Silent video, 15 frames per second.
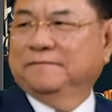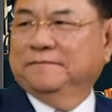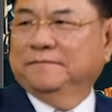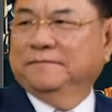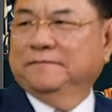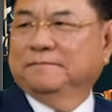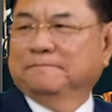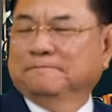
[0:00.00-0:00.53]

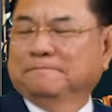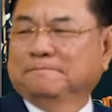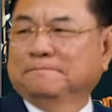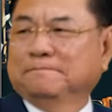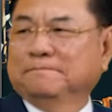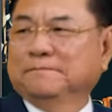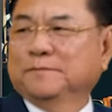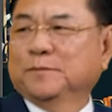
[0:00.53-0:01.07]

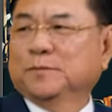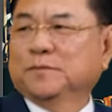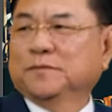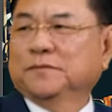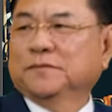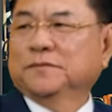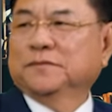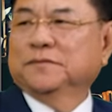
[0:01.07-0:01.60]

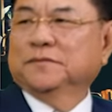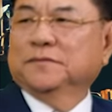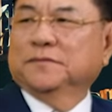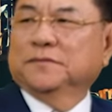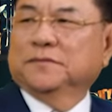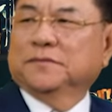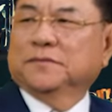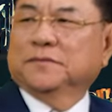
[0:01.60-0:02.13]

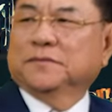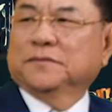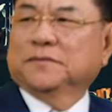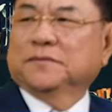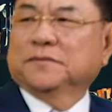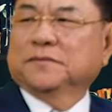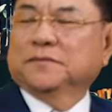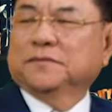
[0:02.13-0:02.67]

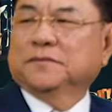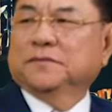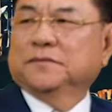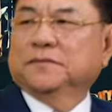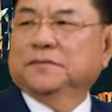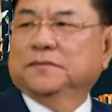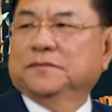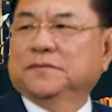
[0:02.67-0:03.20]

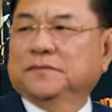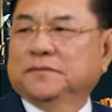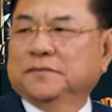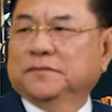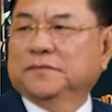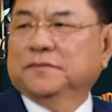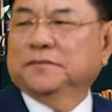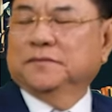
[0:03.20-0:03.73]

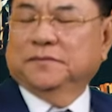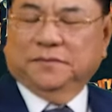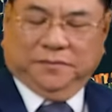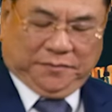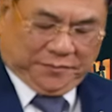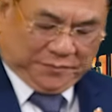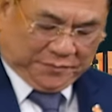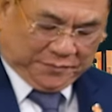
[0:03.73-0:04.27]

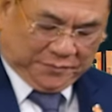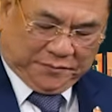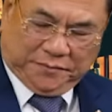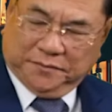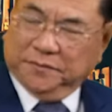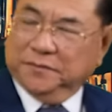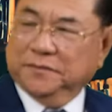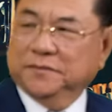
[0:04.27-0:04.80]

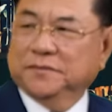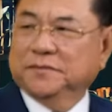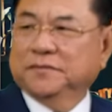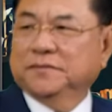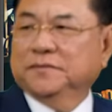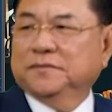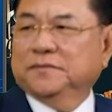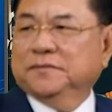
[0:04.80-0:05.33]

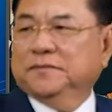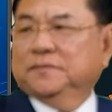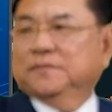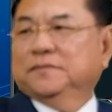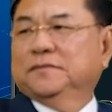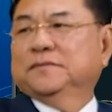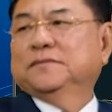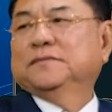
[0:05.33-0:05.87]

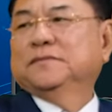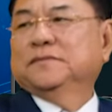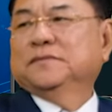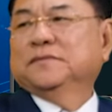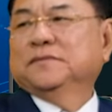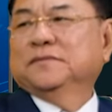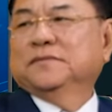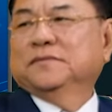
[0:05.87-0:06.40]

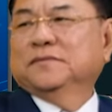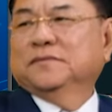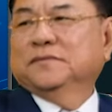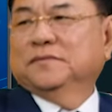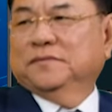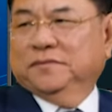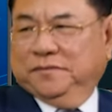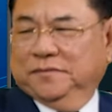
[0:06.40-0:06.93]

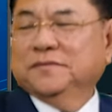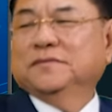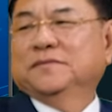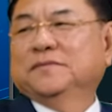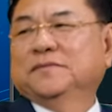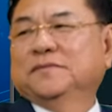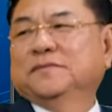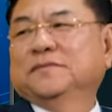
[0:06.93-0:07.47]

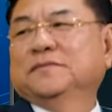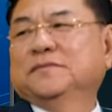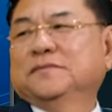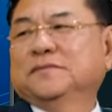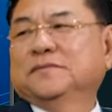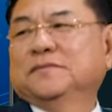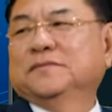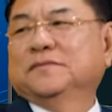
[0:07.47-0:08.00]
This person isn't speaking.